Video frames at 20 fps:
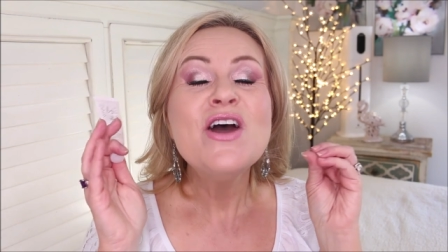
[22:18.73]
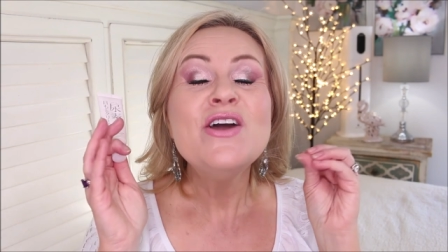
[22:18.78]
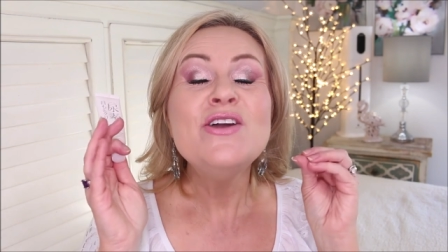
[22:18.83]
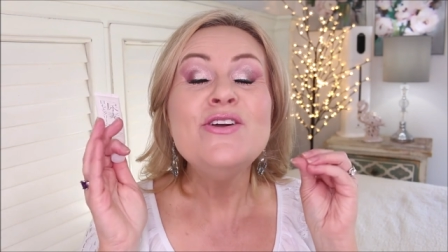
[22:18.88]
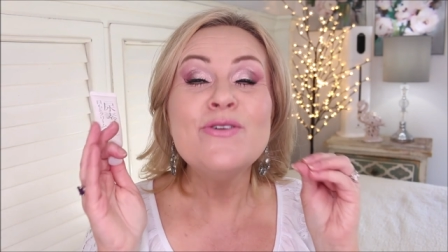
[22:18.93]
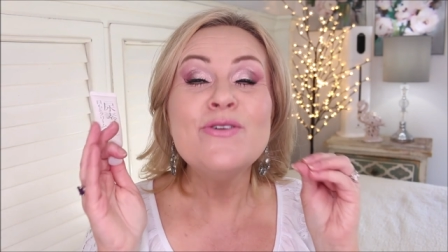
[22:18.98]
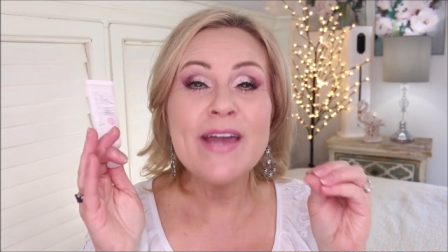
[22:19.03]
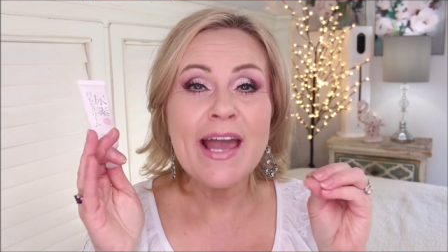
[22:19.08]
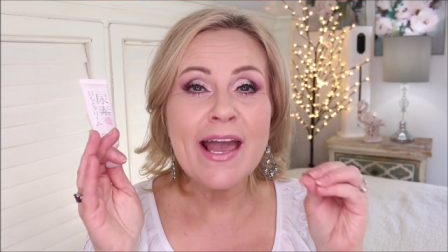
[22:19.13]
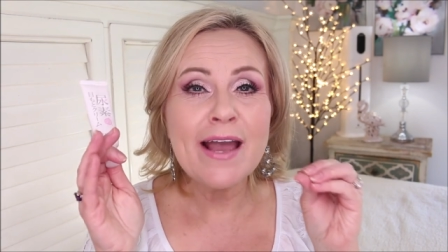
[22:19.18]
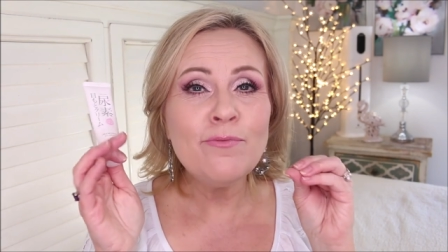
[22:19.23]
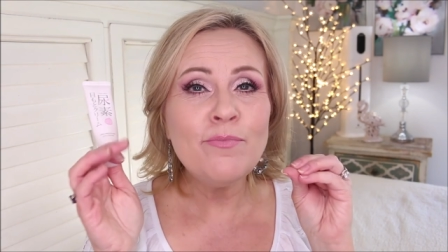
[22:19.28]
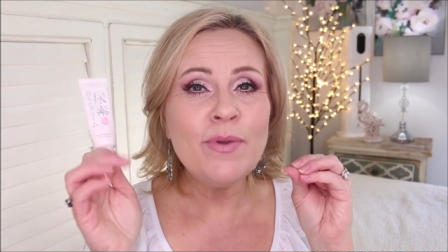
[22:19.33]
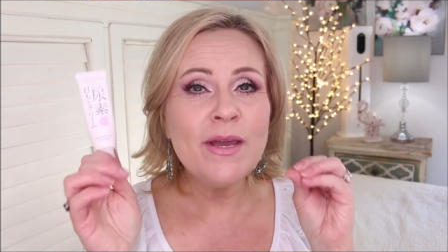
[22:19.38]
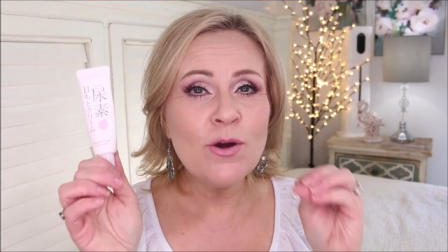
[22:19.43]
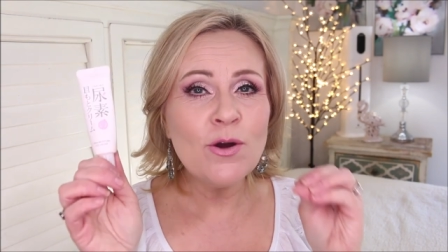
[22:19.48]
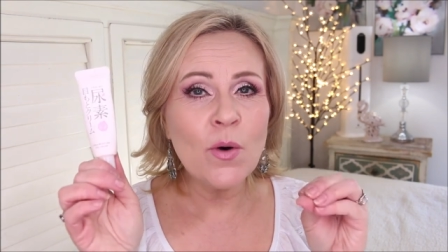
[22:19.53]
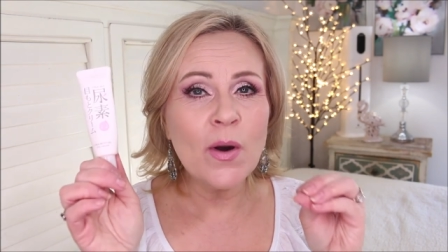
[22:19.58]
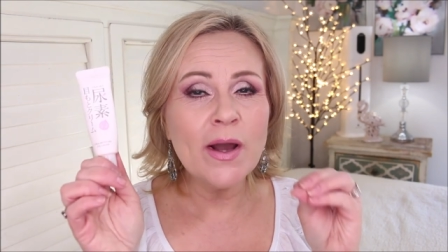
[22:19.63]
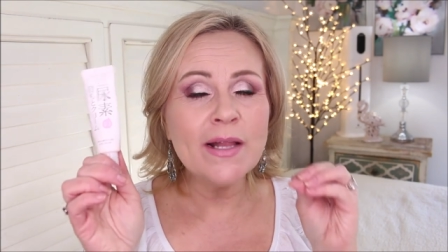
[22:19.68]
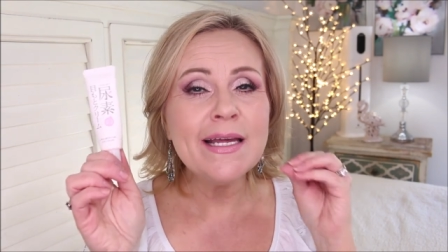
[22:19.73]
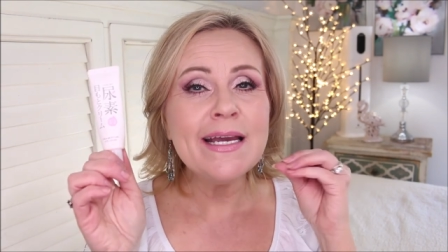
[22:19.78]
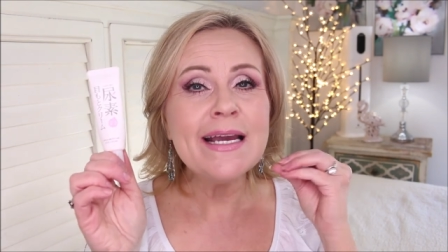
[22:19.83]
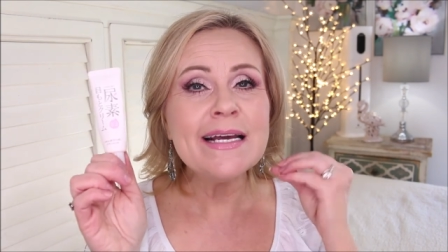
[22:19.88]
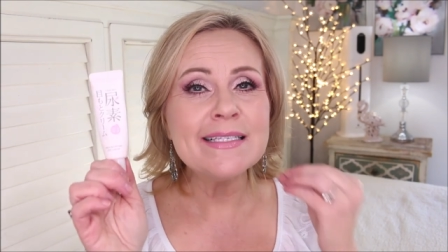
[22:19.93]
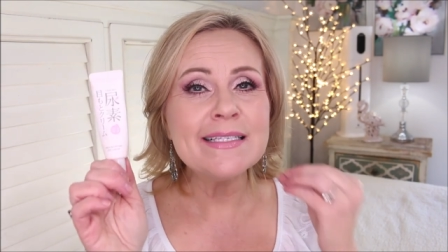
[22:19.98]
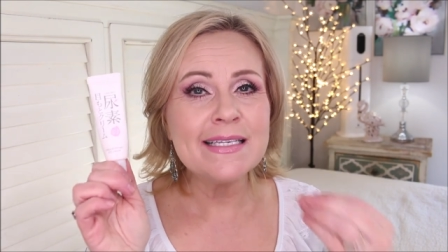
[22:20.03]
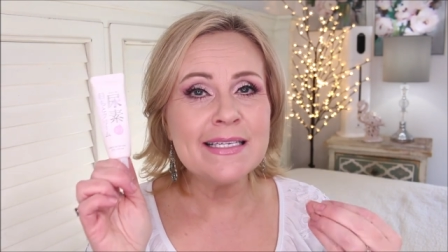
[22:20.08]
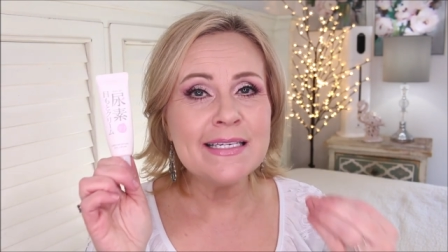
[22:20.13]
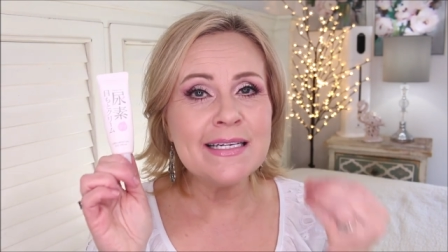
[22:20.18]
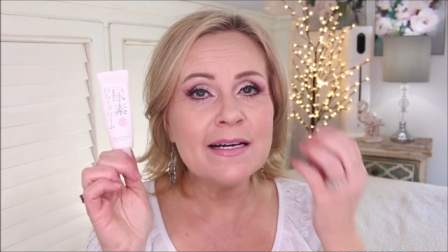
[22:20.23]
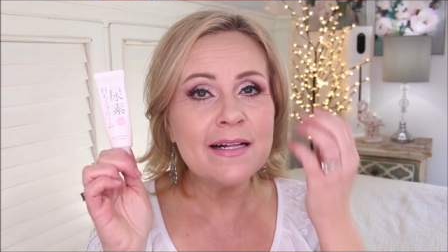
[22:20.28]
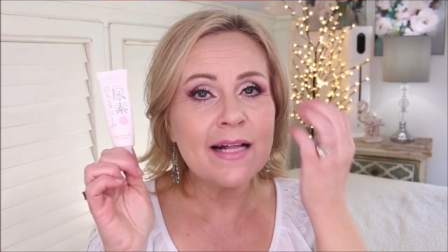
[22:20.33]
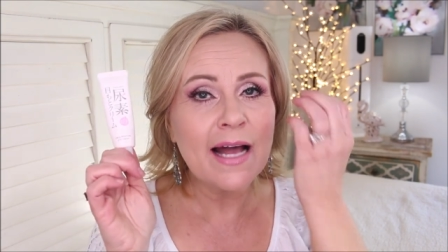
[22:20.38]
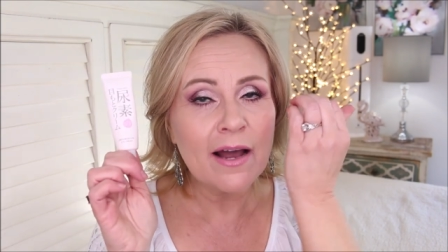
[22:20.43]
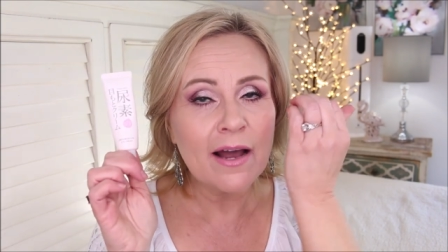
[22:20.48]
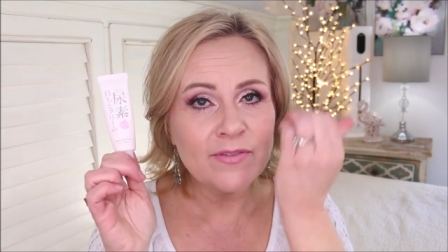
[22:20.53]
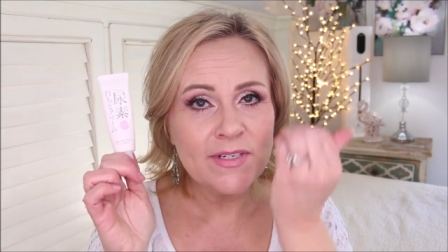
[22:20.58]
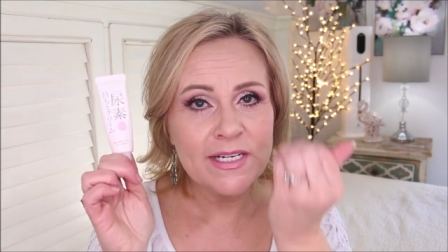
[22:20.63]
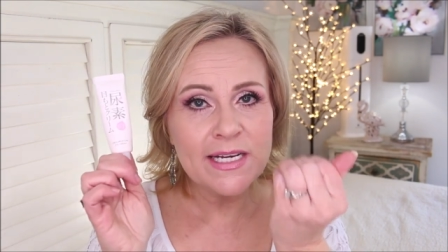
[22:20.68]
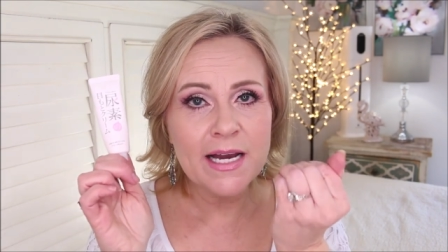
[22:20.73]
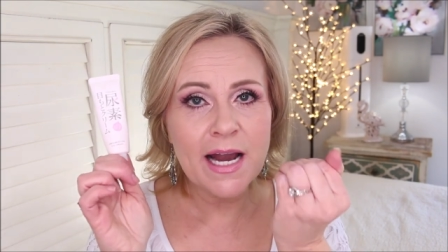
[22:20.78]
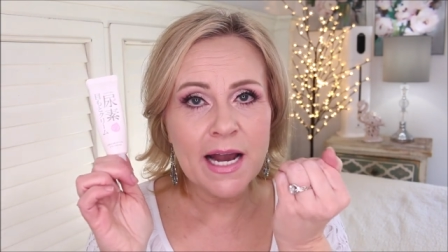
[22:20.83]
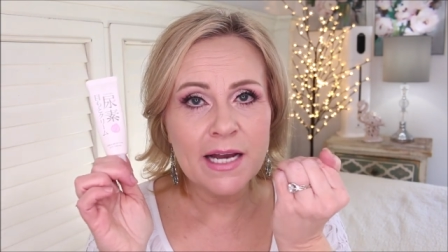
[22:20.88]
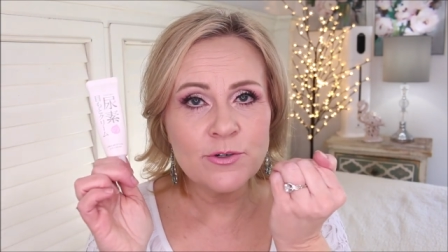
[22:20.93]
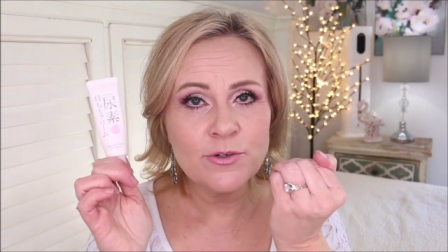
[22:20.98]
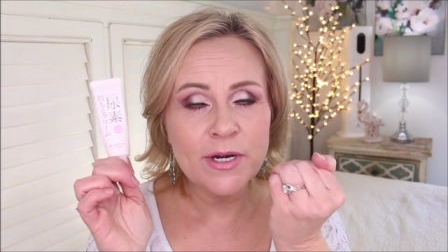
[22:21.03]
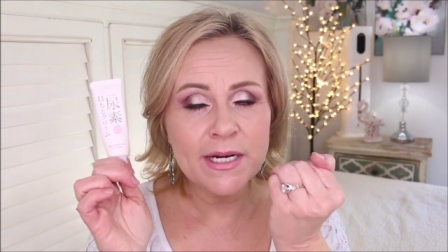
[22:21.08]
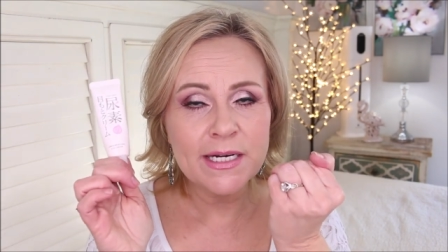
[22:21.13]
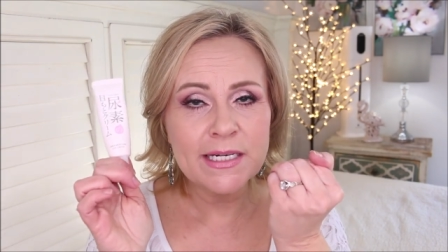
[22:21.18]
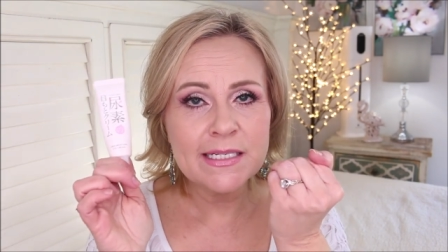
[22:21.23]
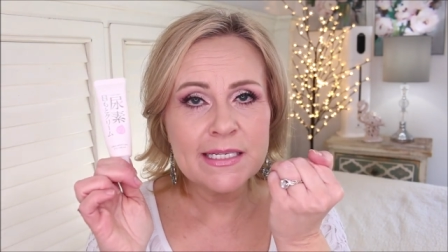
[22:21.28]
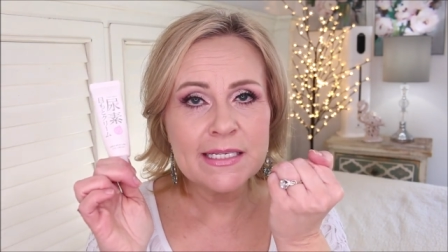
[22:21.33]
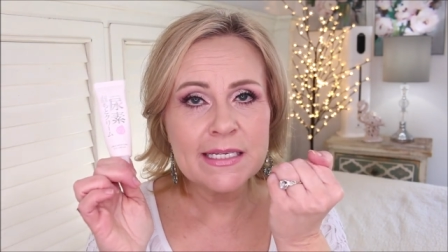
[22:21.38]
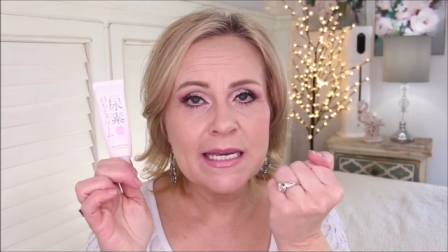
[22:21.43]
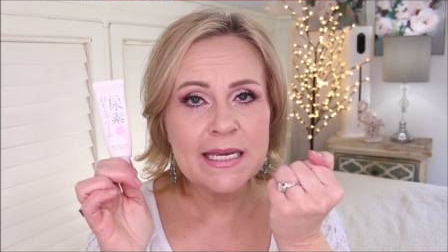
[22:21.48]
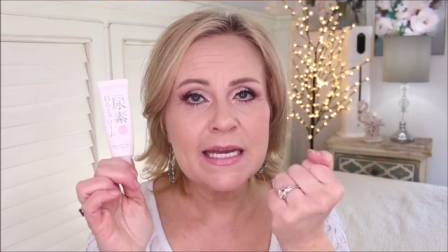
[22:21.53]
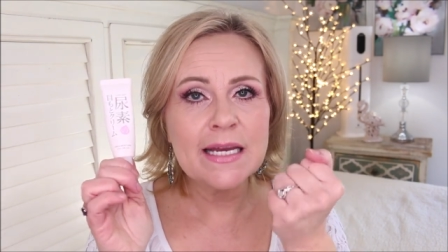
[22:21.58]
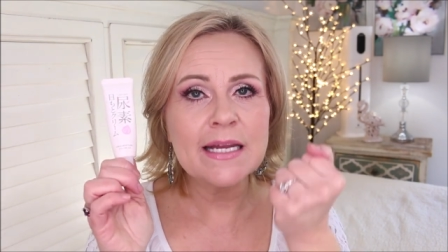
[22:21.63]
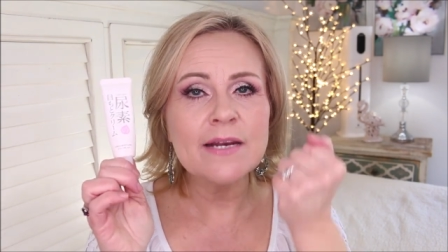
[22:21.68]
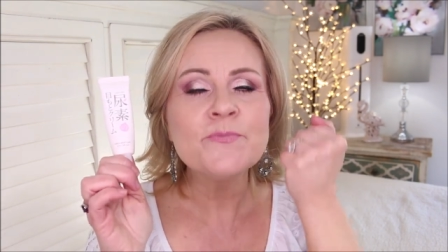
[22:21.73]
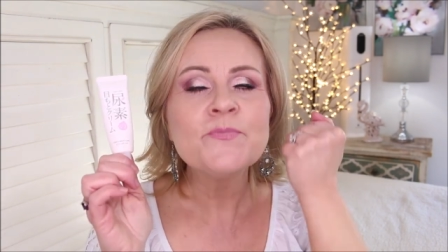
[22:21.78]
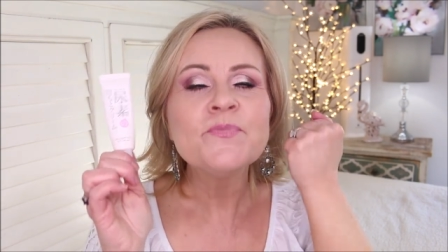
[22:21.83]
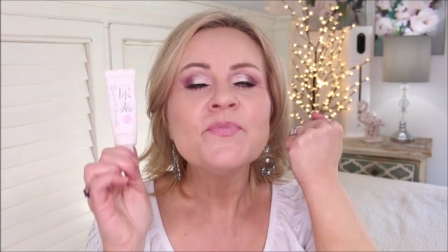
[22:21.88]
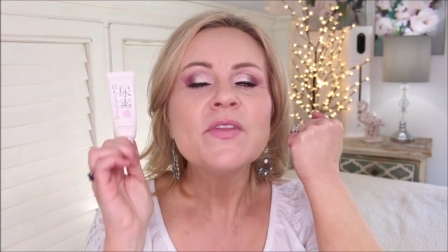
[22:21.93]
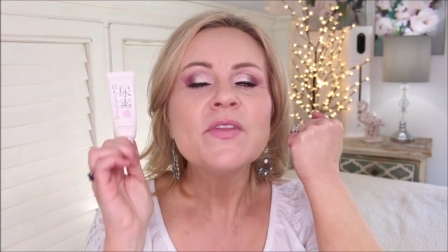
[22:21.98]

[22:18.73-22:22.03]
You can be oily and still have dehydrated skin.